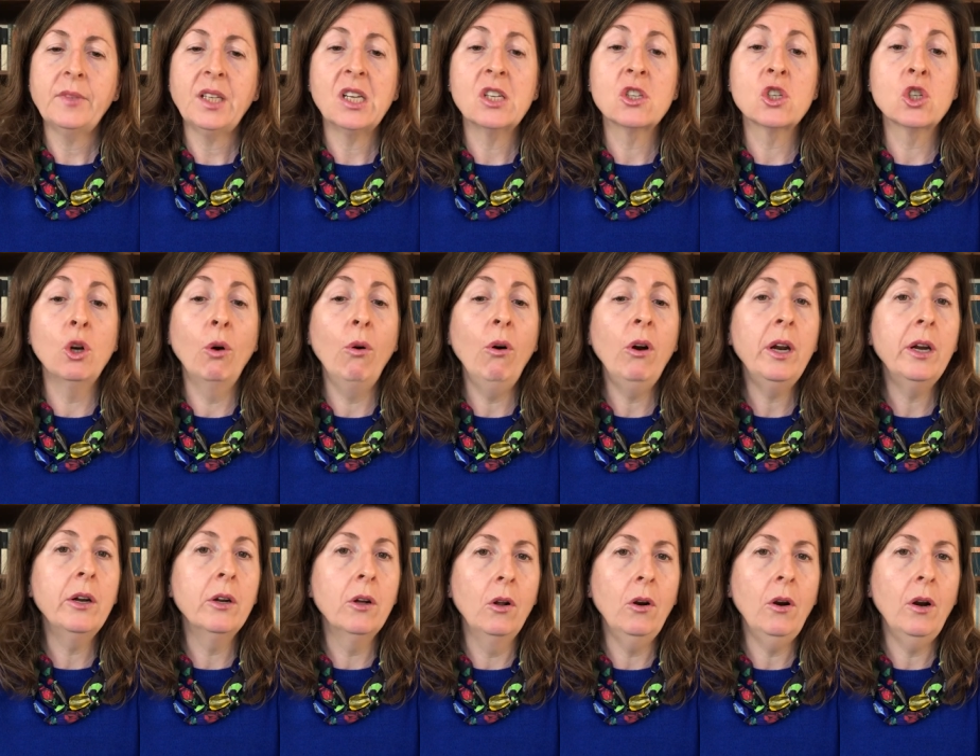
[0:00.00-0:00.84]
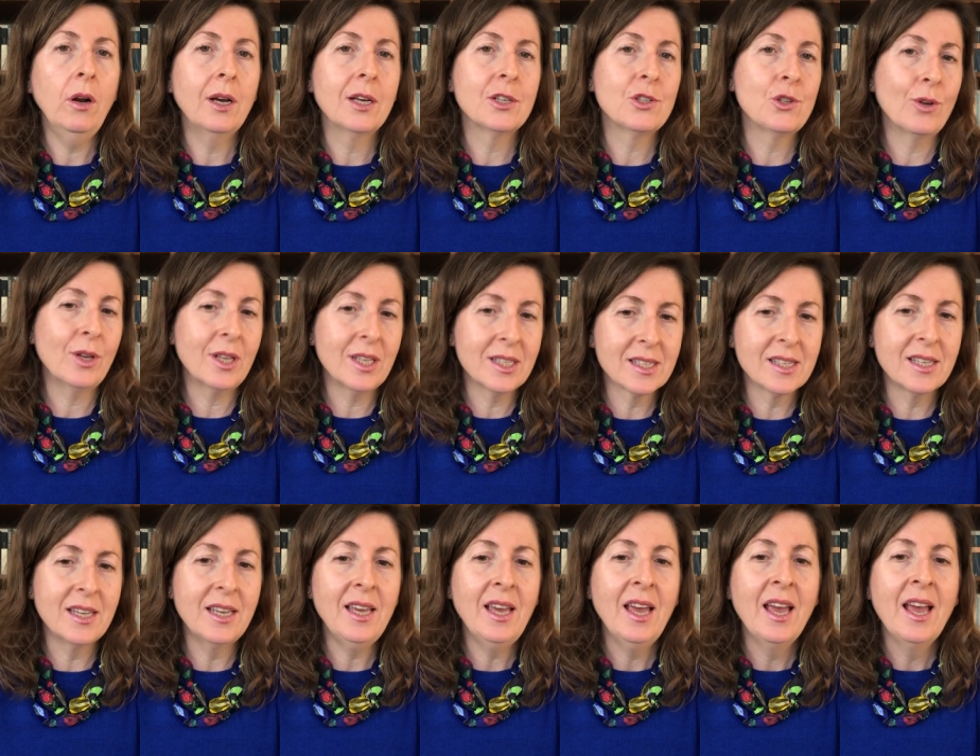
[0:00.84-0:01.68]
So, all in all, as you can
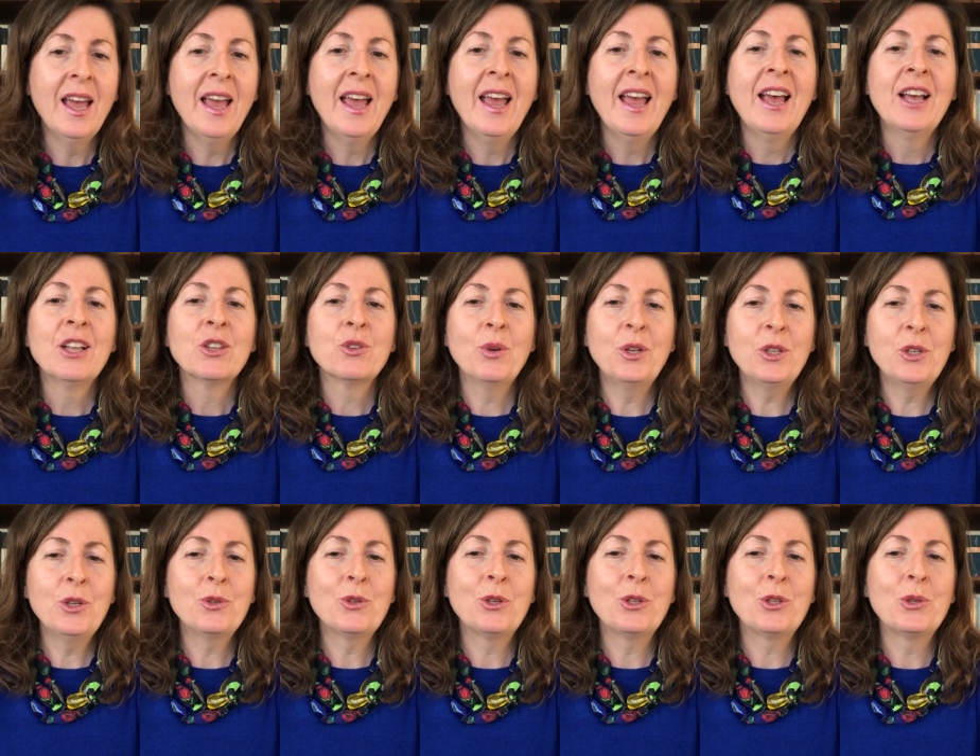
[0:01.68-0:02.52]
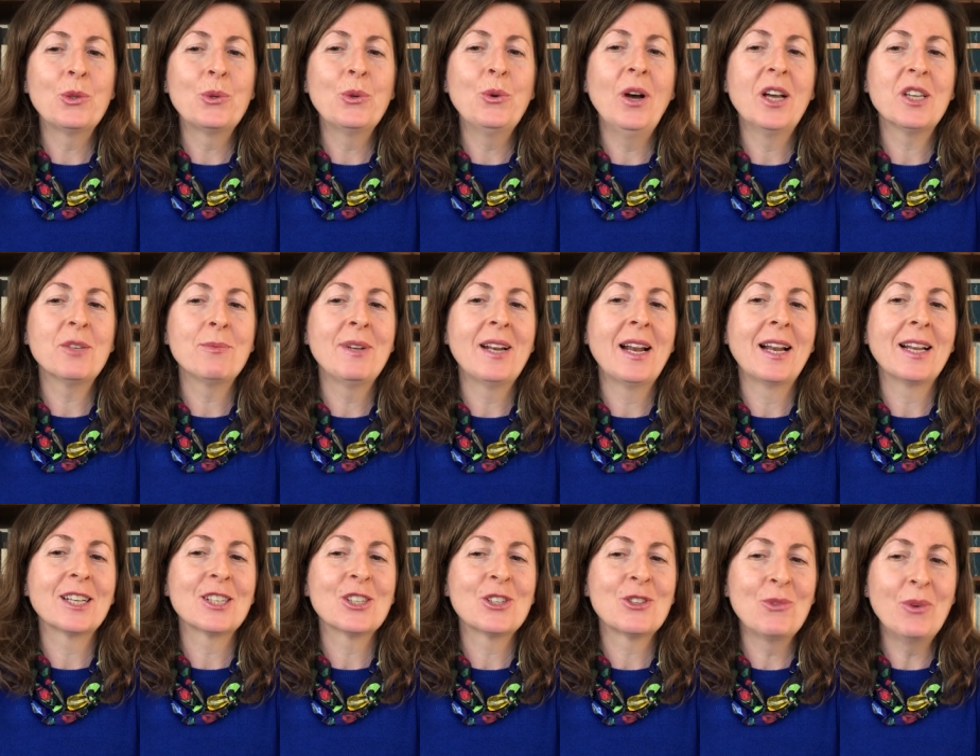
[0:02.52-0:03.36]
see, 2022 has been an
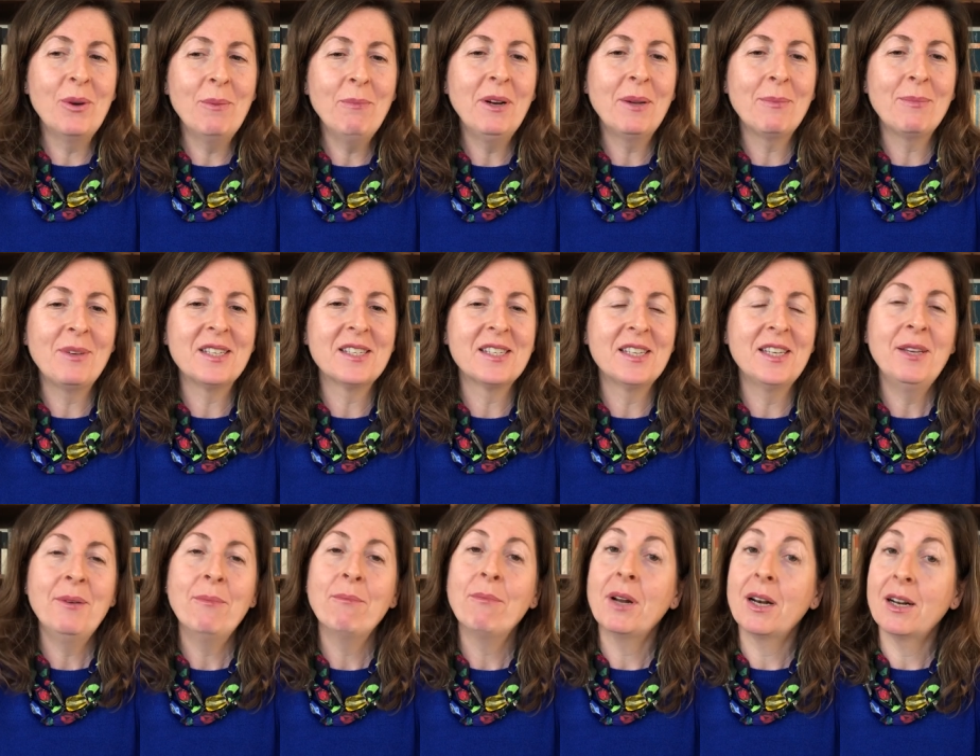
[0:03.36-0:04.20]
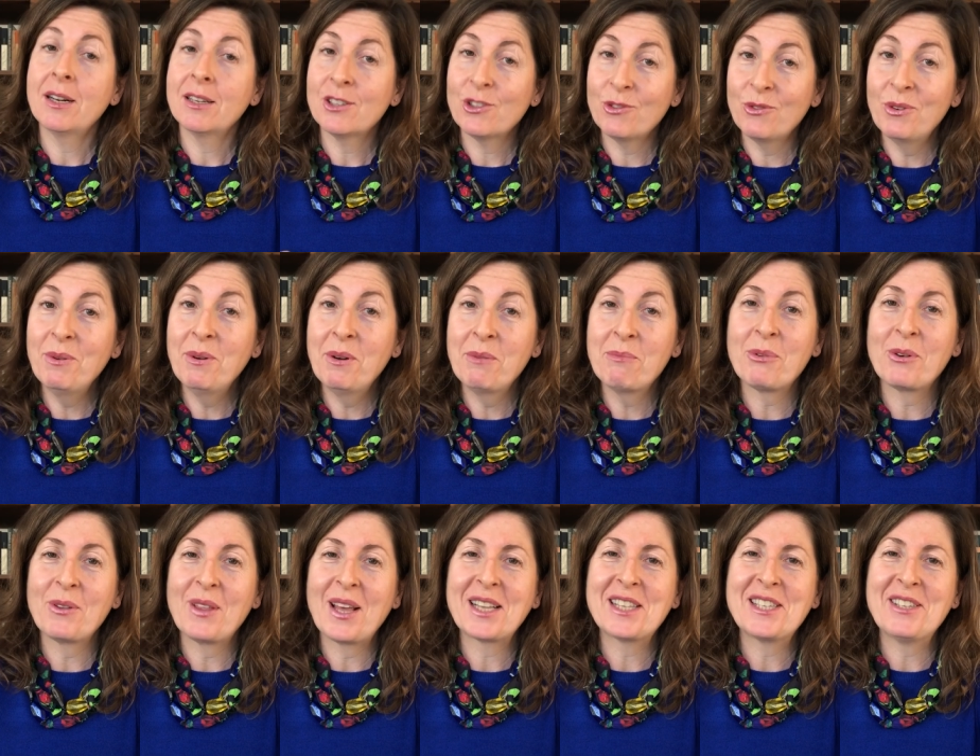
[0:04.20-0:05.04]
extremely busy but an extremely
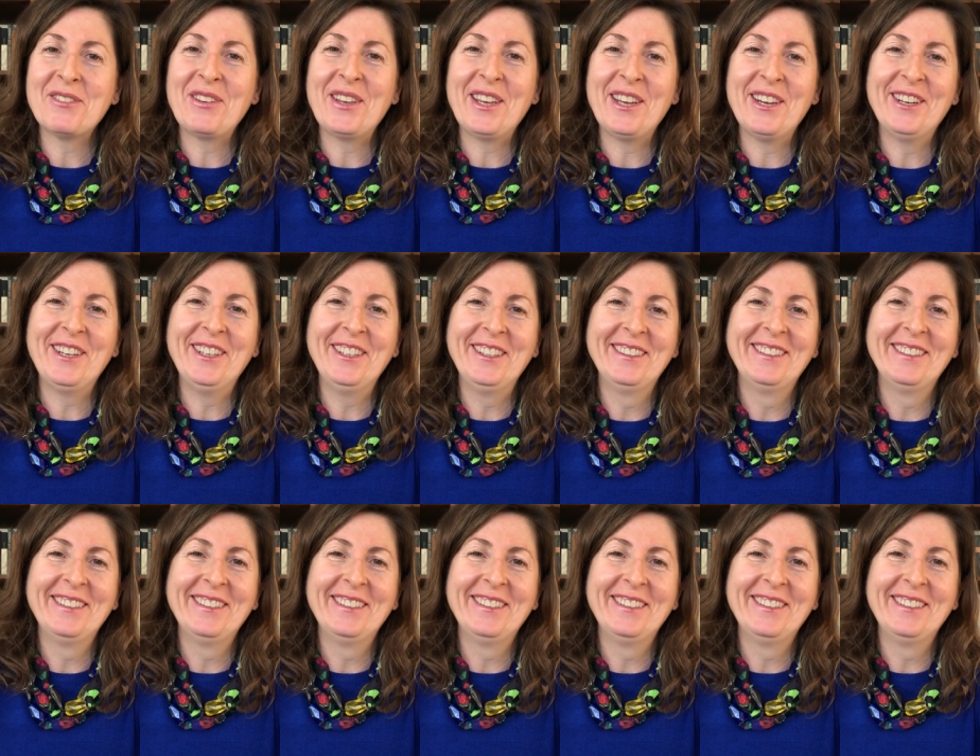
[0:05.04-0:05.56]
productive year.